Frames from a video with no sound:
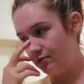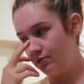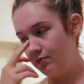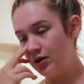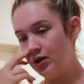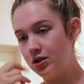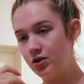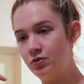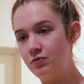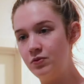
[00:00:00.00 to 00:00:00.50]
but
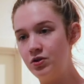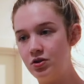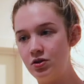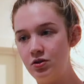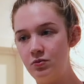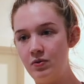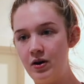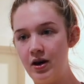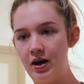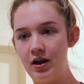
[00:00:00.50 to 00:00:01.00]
that shouldn't be
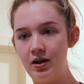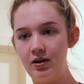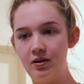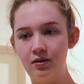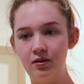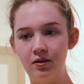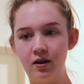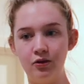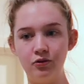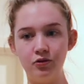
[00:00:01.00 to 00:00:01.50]
too bad.
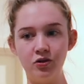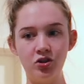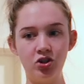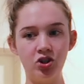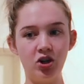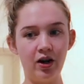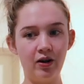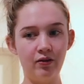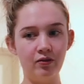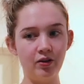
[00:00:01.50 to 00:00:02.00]
I'll just
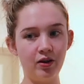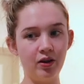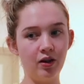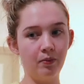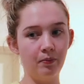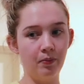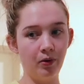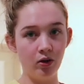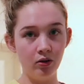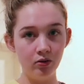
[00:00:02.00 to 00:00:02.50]
chuck everything in
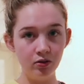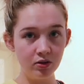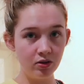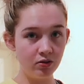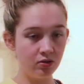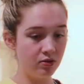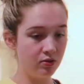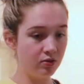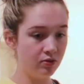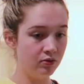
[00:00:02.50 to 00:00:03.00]
a
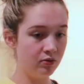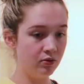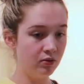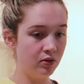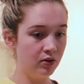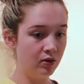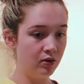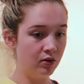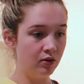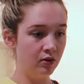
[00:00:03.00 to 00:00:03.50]
box,
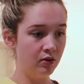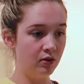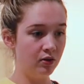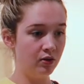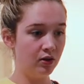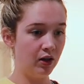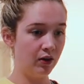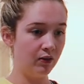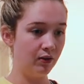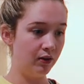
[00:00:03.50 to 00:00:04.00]

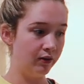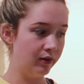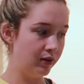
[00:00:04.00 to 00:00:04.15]
get rid